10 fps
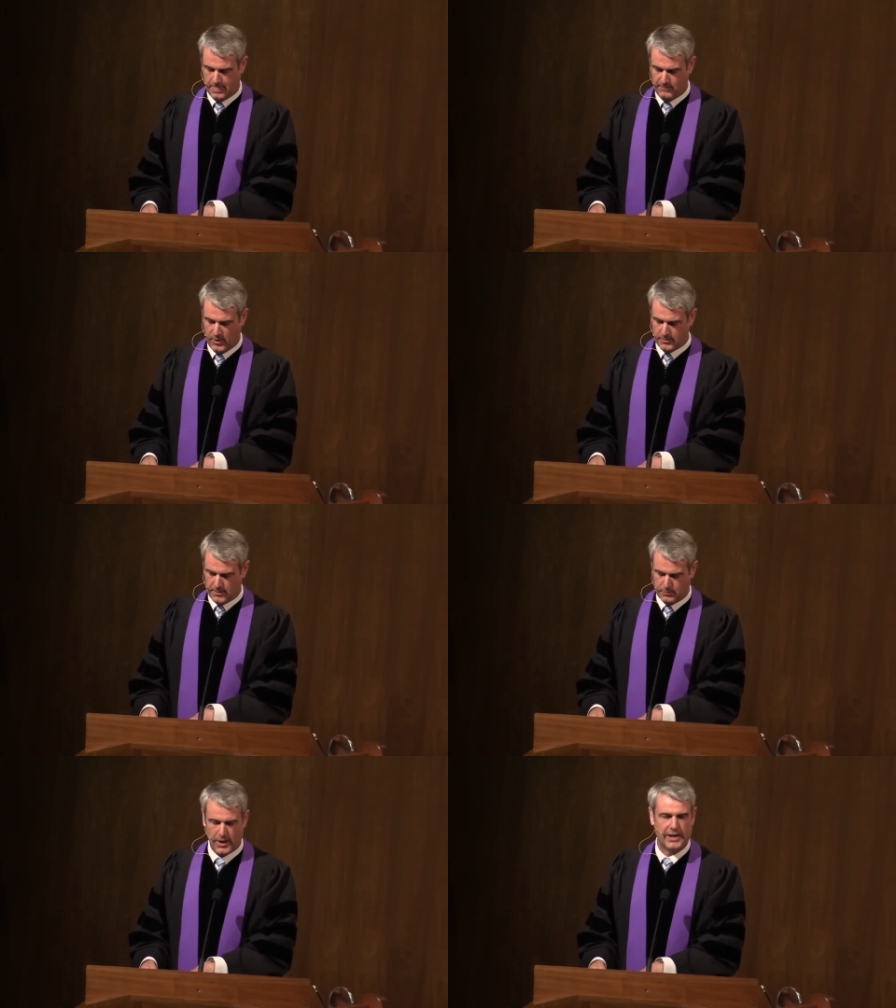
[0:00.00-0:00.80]
from
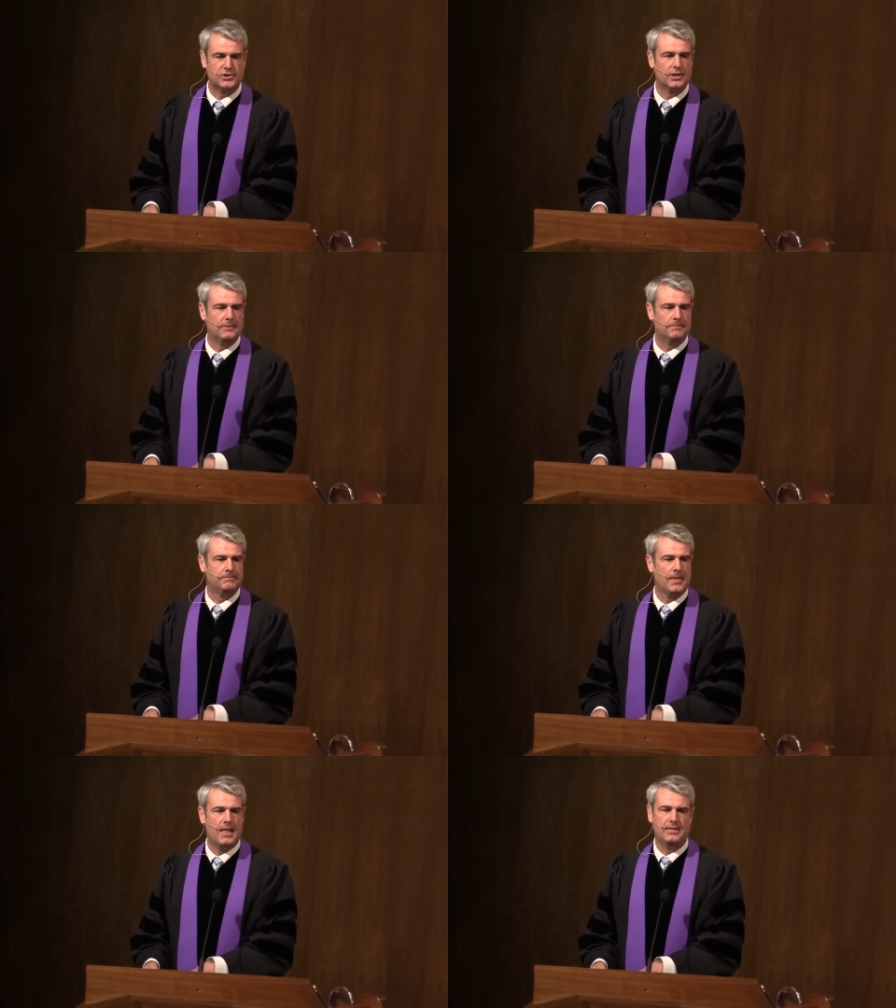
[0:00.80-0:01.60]
depression
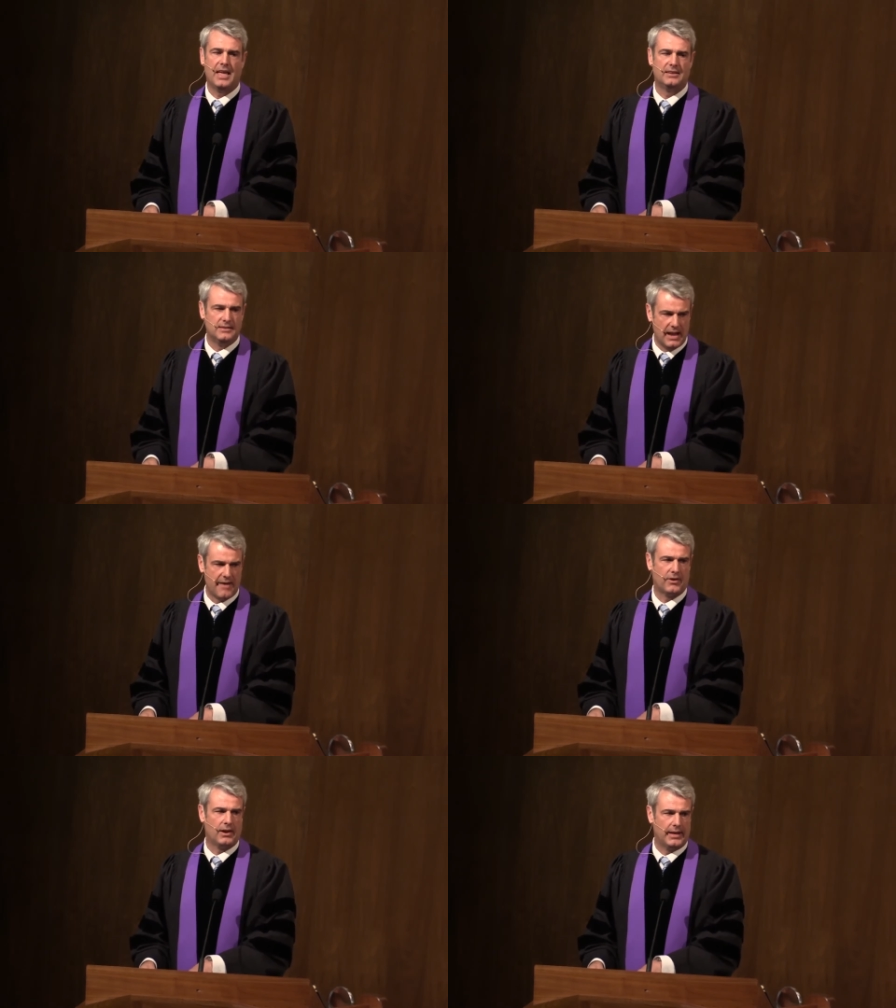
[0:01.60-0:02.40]
that
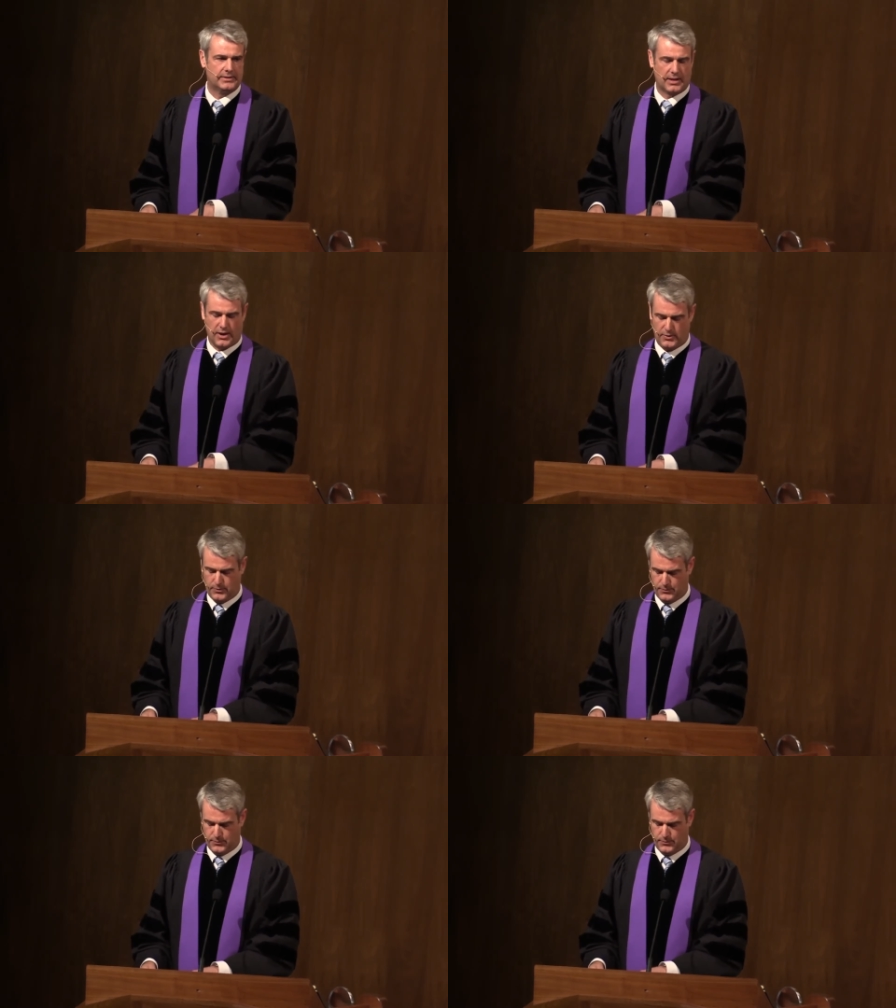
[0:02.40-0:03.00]
never lets go.